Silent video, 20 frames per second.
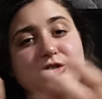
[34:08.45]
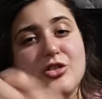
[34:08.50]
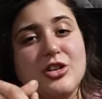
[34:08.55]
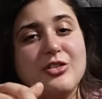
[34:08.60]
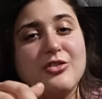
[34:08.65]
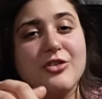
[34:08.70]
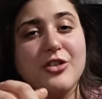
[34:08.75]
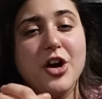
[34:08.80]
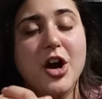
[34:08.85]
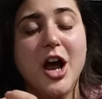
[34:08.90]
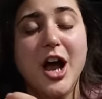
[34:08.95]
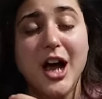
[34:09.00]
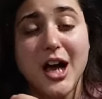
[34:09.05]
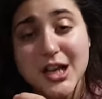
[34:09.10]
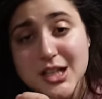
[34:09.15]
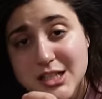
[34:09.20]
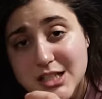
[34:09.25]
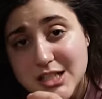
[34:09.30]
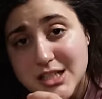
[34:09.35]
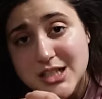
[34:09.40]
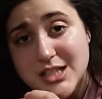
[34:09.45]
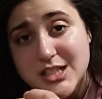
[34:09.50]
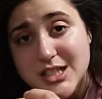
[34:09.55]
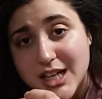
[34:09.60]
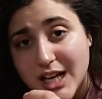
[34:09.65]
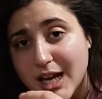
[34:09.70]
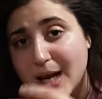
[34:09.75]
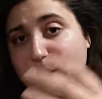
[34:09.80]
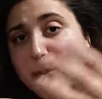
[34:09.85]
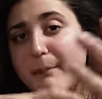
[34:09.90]
three for us,
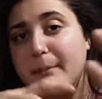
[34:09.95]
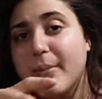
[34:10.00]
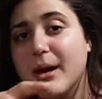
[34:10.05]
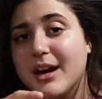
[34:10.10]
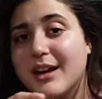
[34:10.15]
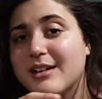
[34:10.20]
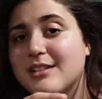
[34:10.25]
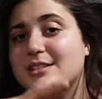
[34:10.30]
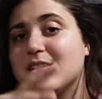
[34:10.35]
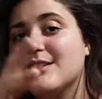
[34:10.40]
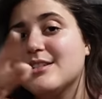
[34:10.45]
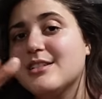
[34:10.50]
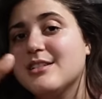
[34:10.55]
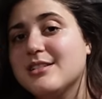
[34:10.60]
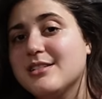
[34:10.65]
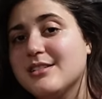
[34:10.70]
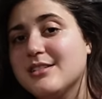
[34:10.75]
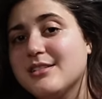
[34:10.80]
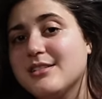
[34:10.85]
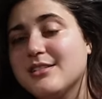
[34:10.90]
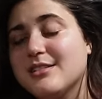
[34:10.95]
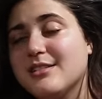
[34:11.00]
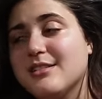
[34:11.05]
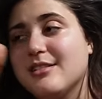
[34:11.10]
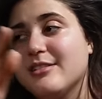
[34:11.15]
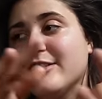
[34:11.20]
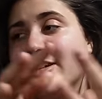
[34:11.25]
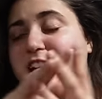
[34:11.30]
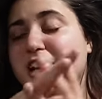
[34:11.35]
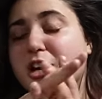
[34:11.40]
but
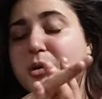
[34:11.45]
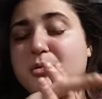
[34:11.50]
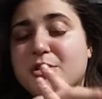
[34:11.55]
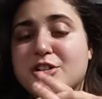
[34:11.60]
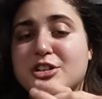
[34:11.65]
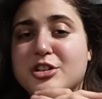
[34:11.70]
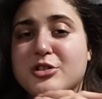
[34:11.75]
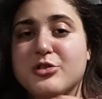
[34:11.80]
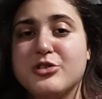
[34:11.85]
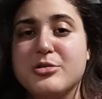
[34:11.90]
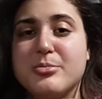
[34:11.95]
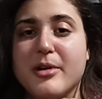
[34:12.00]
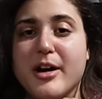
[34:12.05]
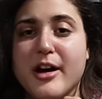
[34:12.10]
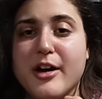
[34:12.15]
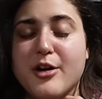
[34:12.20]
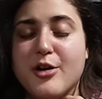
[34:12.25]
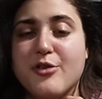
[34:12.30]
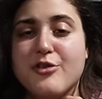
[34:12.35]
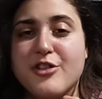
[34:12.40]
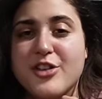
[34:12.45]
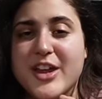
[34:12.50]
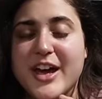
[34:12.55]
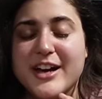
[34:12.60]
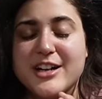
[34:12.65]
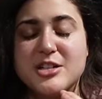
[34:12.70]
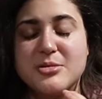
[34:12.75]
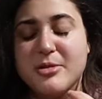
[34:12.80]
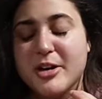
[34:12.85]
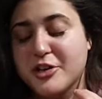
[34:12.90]
day number two tomorrow for the
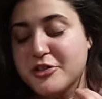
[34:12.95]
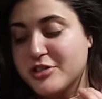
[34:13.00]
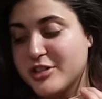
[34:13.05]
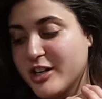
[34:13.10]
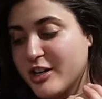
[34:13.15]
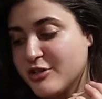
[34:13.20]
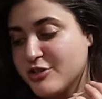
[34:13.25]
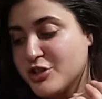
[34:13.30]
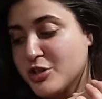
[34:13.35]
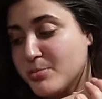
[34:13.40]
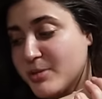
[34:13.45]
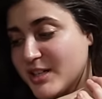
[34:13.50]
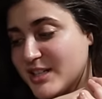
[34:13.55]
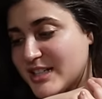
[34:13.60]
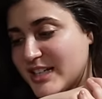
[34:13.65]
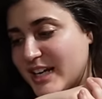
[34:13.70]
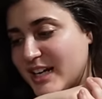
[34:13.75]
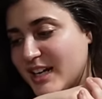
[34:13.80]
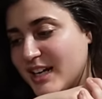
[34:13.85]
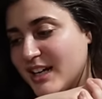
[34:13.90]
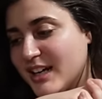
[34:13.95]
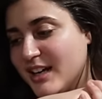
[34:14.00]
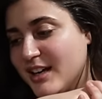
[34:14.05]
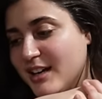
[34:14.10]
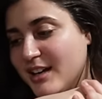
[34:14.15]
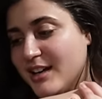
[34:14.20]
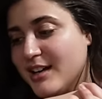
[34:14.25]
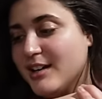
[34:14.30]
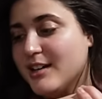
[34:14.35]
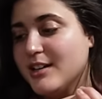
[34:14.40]
expo. So should be exciting,
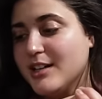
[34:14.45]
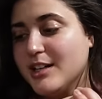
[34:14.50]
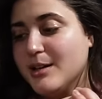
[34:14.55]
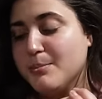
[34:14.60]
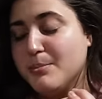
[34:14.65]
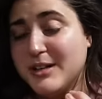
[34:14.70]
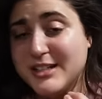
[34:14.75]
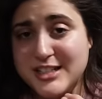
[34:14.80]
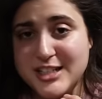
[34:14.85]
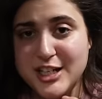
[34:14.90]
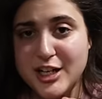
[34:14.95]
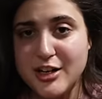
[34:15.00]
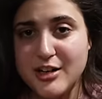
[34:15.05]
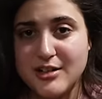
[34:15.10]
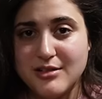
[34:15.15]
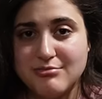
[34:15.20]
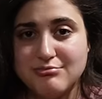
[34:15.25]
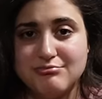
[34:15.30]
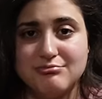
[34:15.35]
busier.